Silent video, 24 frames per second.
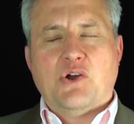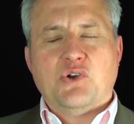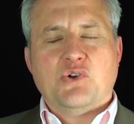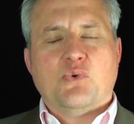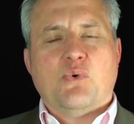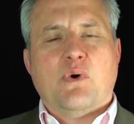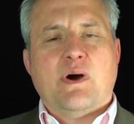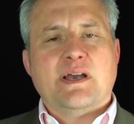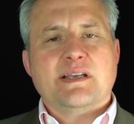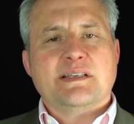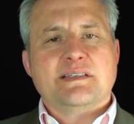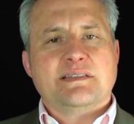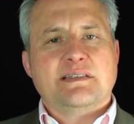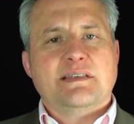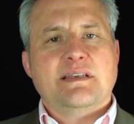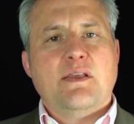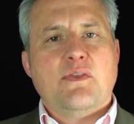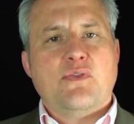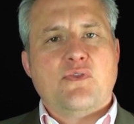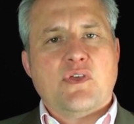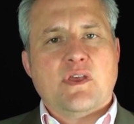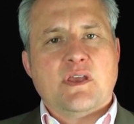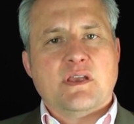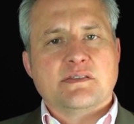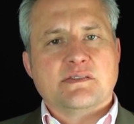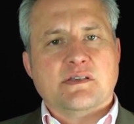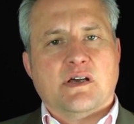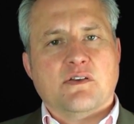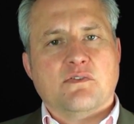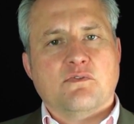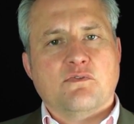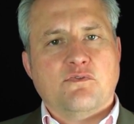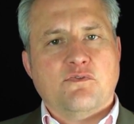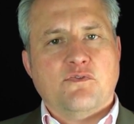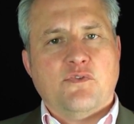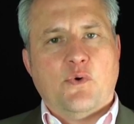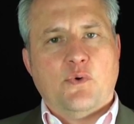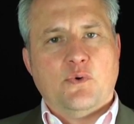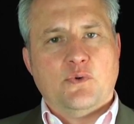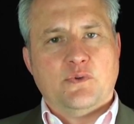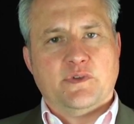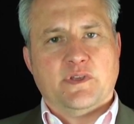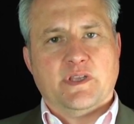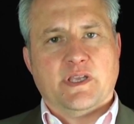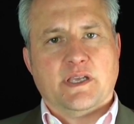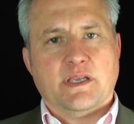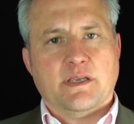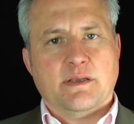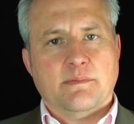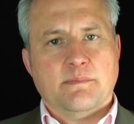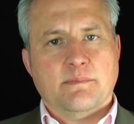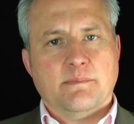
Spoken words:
do I see things unfolding?